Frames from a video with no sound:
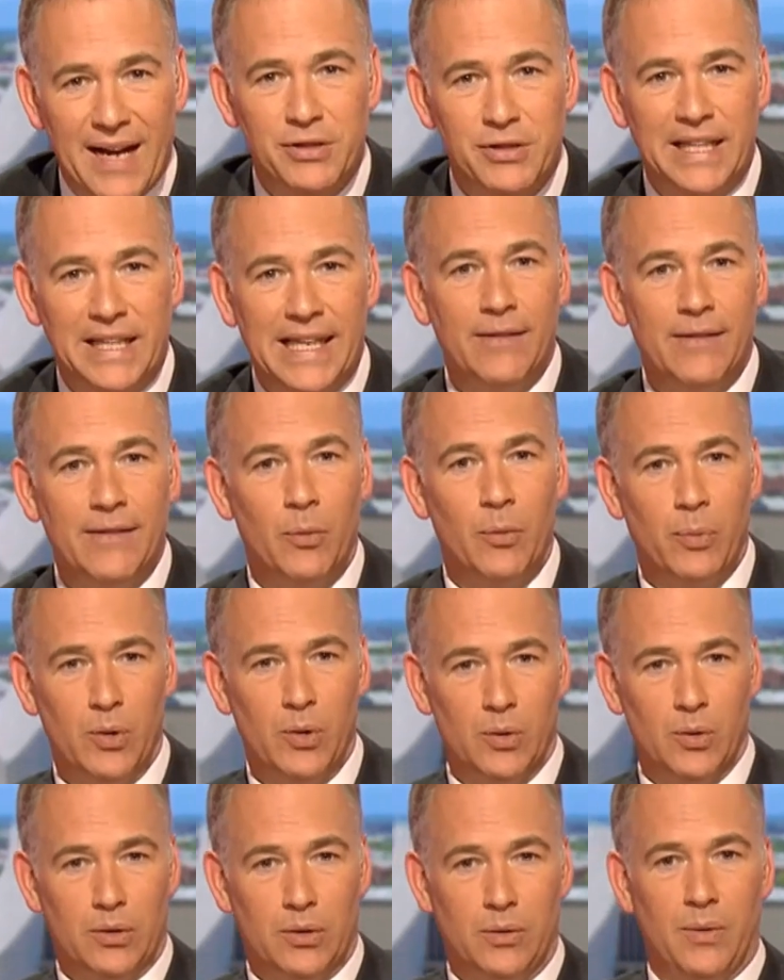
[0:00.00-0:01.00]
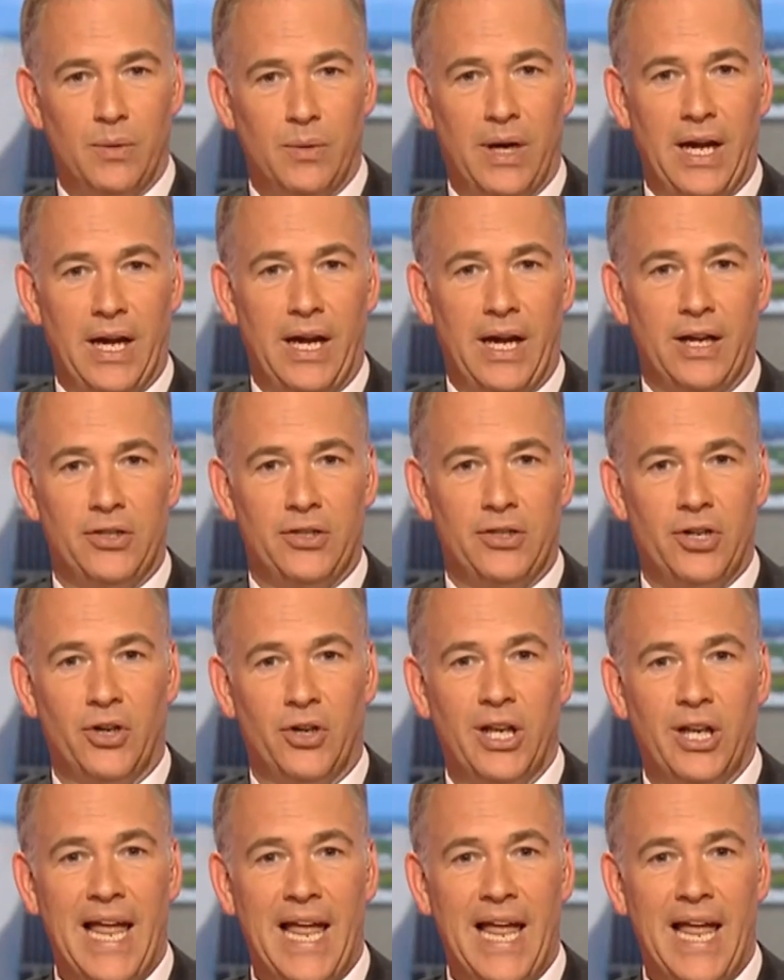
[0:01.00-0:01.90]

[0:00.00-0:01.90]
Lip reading: A house in Liverpool, where John